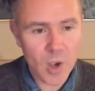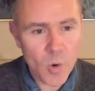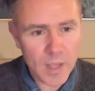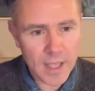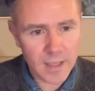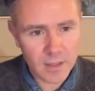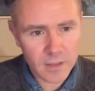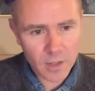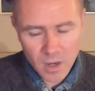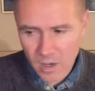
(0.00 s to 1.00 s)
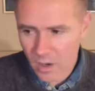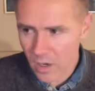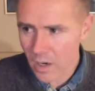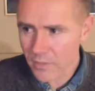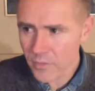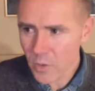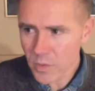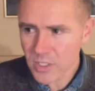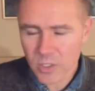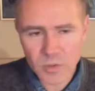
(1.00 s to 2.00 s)
okay I've no
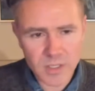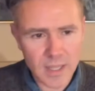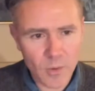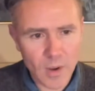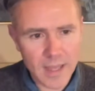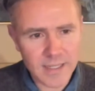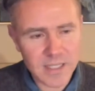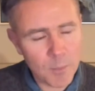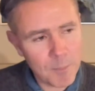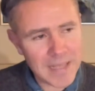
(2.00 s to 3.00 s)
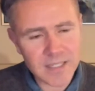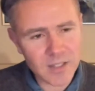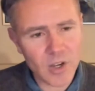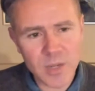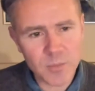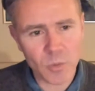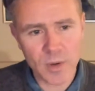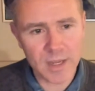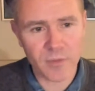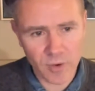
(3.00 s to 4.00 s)
excuse now, and it's the best time to
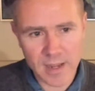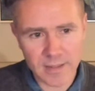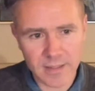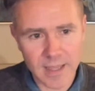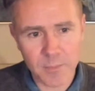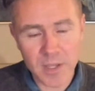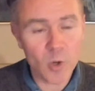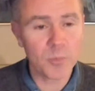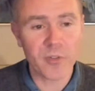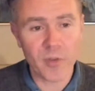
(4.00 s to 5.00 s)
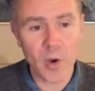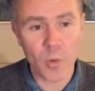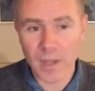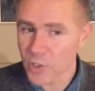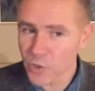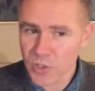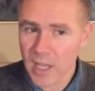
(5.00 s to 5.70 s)
ring a friend and pick up the phone. And just